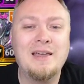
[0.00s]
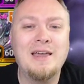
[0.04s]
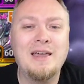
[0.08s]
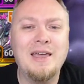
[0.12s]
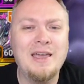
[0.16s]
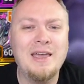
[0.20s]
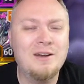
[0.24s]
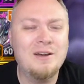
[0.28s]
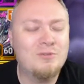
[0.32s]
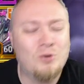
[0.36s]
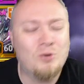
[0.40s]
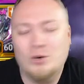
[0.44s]

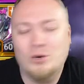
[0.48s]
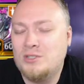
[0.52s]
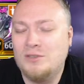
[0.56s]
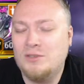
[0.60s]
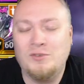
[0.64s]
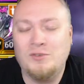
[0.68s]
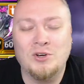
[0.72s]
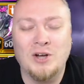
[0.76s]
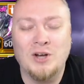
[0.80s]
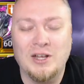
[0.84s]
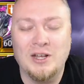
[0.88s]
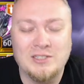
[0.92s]
And of course, if
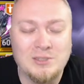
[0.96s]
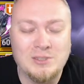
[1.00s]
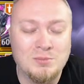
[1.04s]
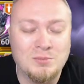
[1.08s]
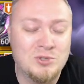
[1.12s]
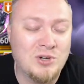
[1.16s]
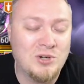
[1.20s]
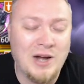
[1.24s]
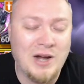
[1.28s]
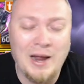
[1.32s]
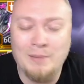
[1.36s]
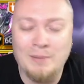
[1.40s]
you're not
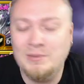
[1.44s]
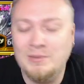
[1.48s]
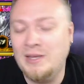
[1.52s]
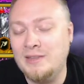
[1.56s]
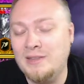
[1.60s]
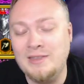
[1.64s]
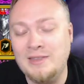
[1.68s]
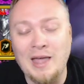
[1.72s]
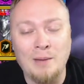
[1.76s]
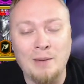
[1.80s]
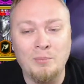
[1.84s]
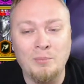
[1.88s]
subscribed,
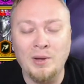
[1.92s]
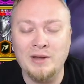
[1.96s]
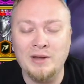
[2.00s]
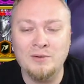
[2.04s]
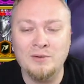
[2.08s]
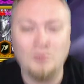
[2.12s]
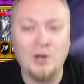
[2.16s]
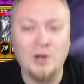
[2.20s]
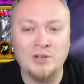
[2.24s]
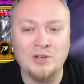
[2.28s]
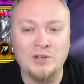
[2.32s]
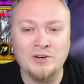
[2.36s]
hit that button
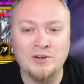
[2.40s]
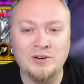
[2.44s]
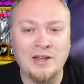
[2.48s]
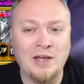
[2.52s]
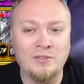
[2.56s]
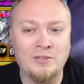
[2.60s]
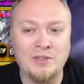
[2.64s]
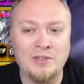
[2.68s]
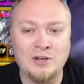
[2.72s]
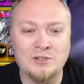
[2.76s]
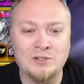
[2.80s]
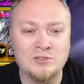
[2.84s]
while you're
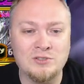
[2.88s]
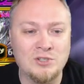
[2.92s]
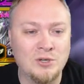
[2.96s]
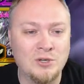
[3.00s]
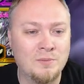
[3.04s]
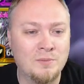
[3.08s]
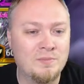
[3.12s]
down there too.